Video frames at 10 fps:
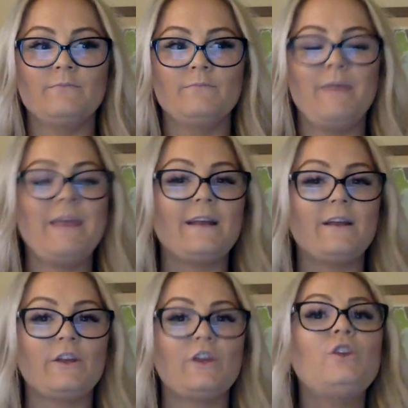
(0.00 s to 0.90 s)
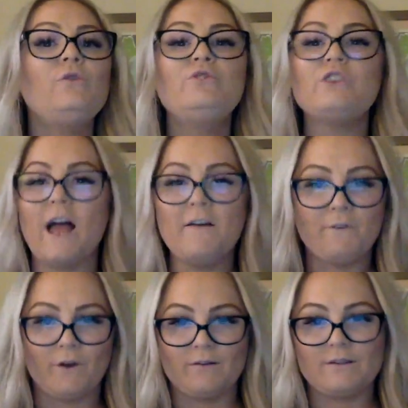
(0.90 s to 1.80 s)
make huge
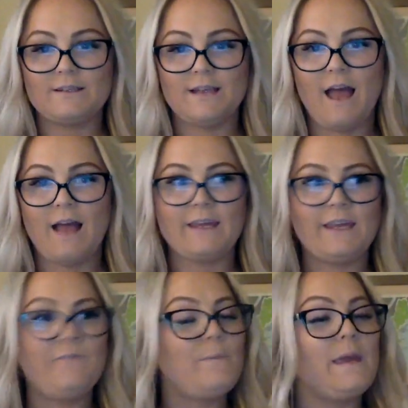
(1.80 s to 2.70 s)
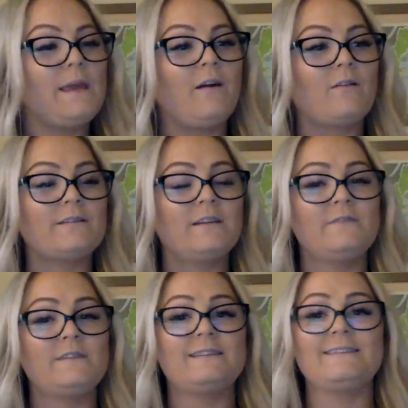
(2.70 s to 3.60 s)
efforts at keeping
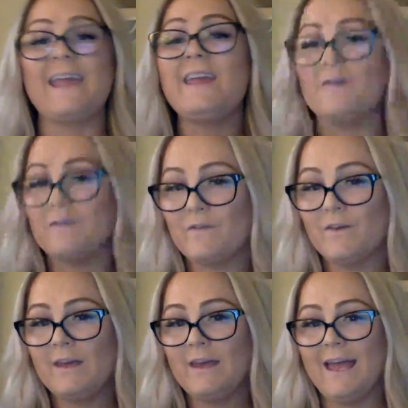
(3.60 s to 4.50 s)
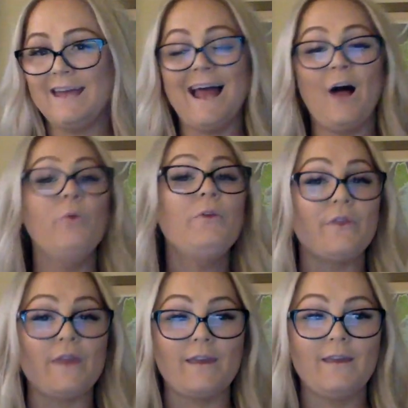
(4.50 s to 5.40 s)
ourselves safe and
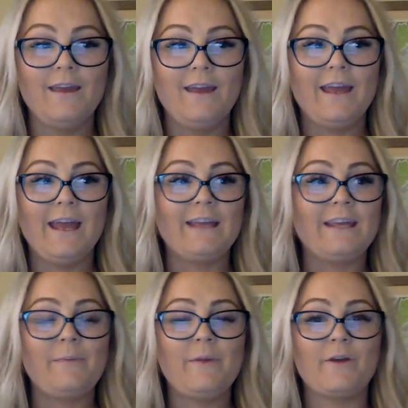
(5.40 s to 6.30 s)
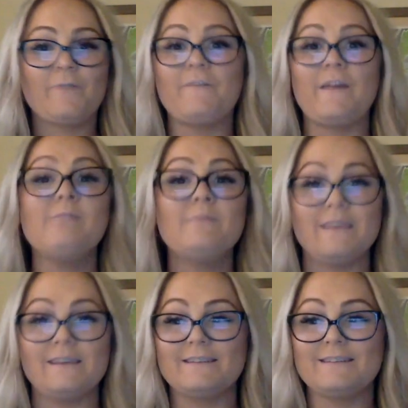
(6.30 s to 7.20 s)
healthy and keeping our
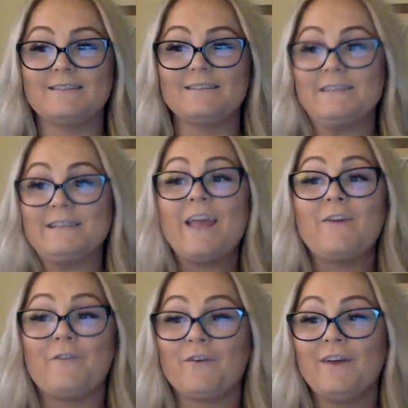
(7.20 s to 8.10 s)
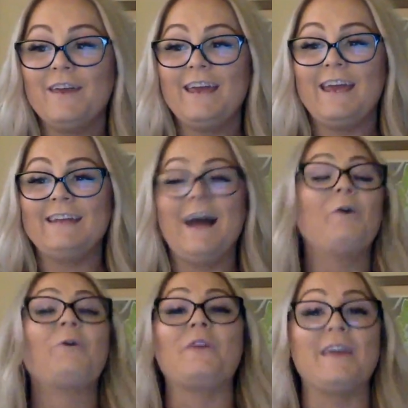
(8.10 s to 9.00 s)
families safe and
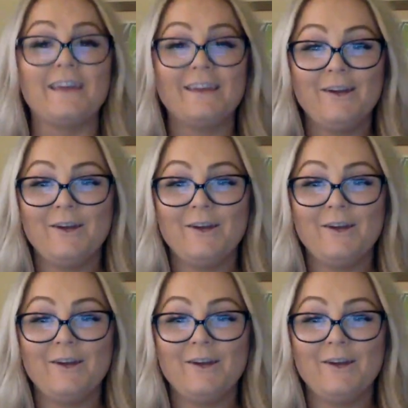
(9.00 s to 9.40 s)
healthy,